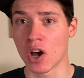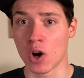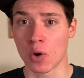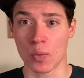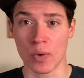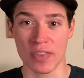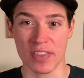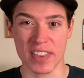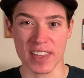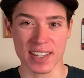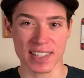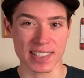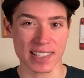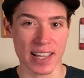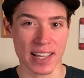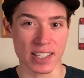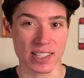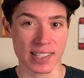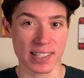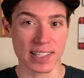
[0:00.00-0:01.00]
When things
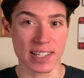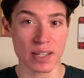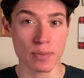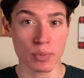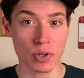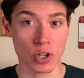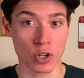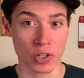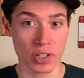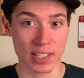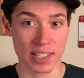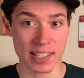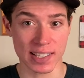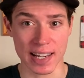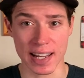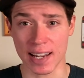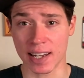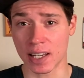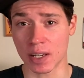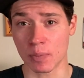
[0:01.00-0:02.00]
get steep, could
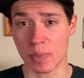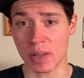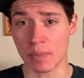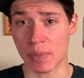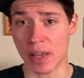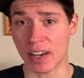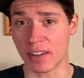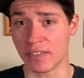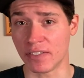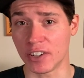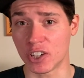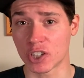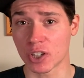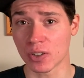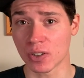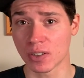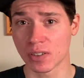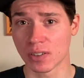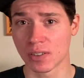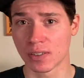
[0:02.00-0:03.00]
standing be beneficial?